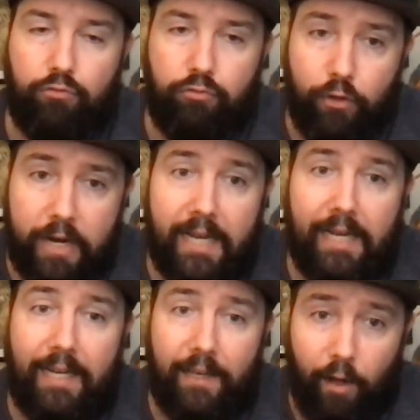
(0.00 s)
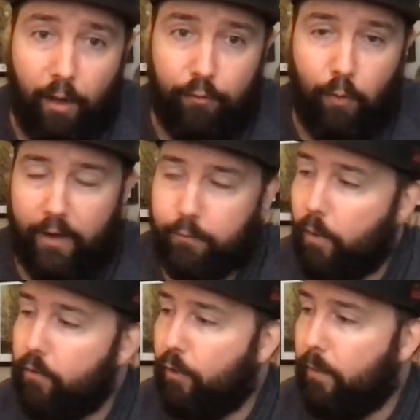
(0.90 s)
really love what
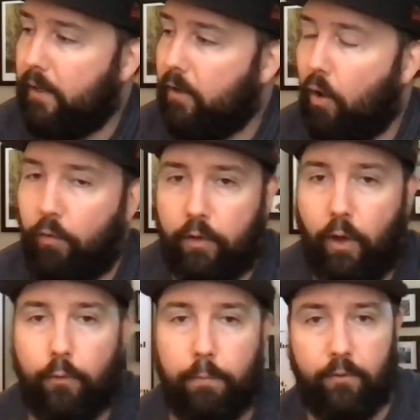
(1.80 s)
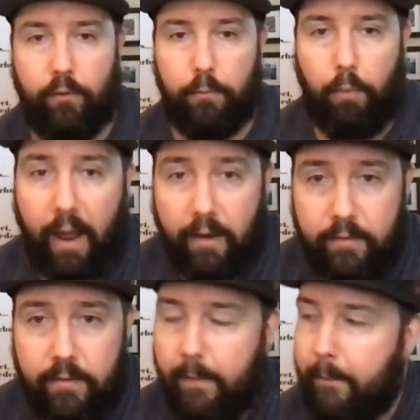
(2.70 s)
Hasbro are doing on the Ghostbusters brand